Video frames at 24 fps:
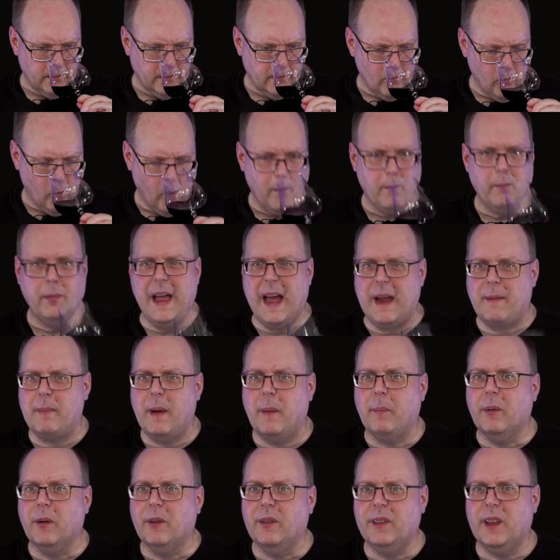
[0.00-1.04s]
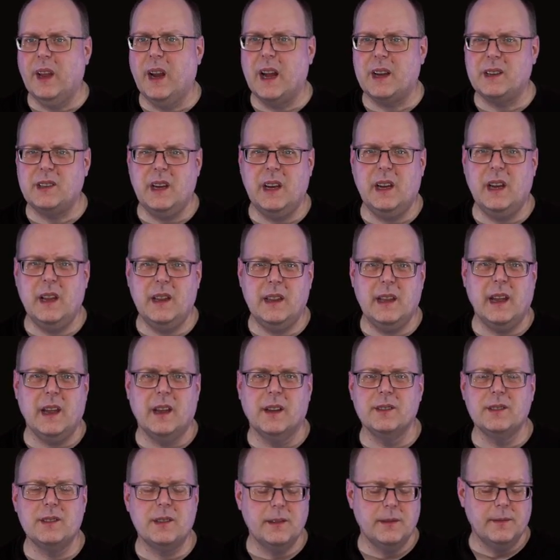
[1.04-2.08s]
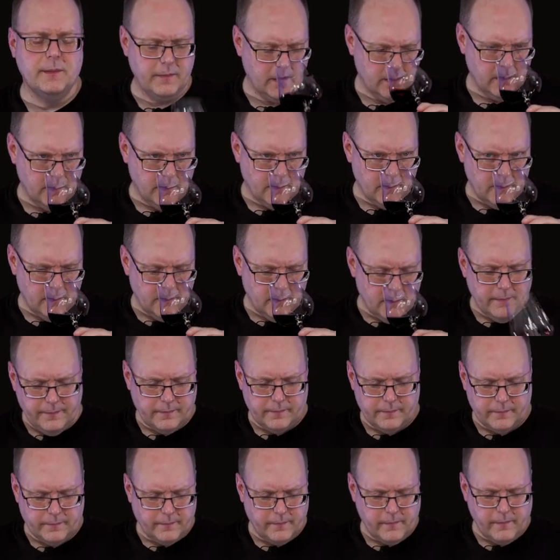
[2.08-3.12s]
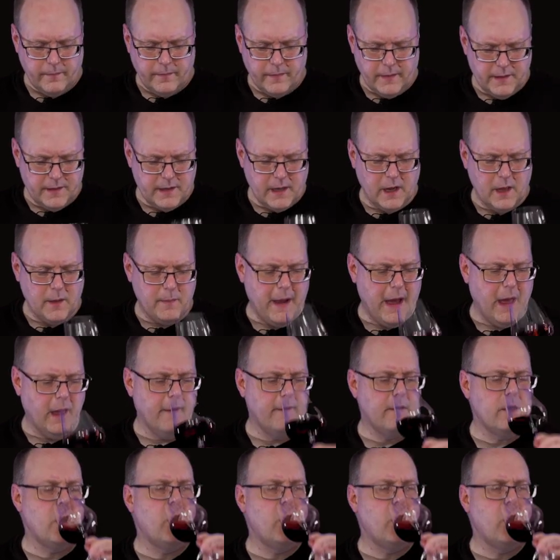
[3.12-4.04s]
more black pepper than actually anything else. Let's get on the palate.